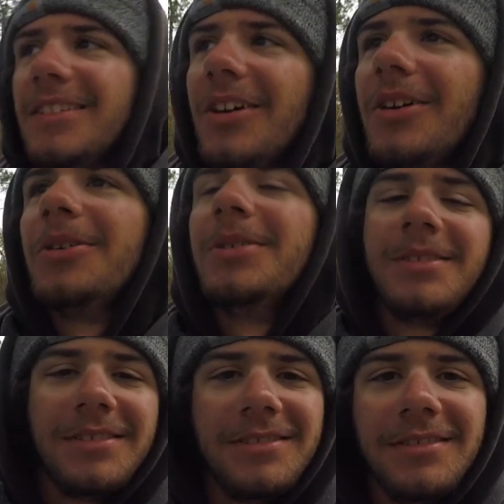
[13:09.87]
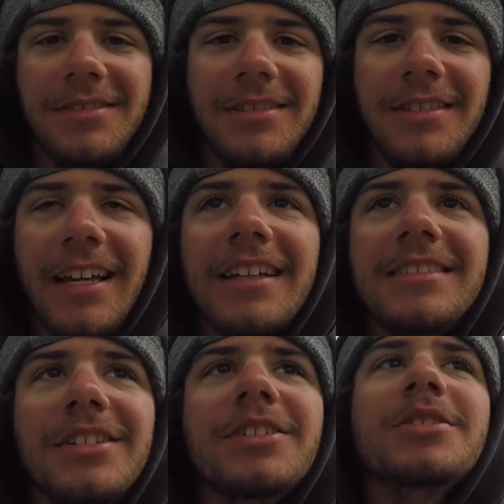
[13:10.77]
So, day
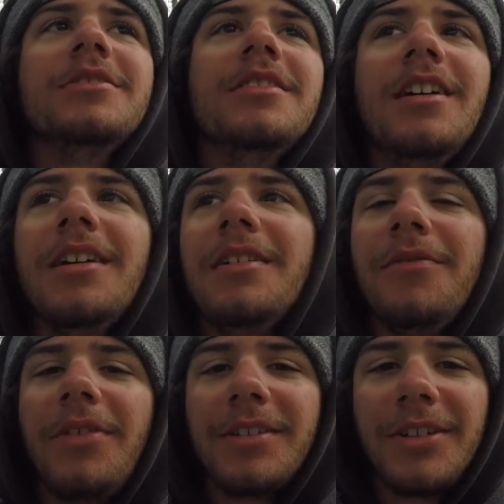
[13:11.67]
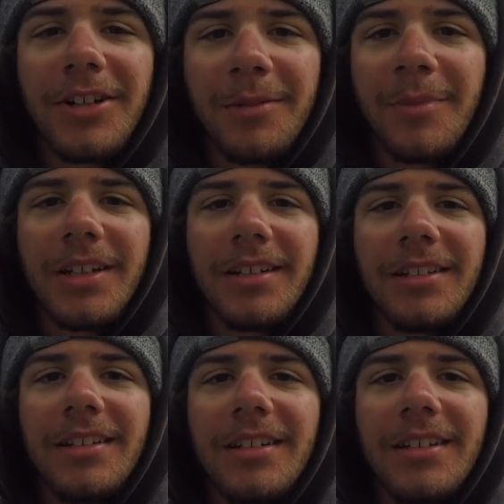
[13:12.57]
2 of the tournament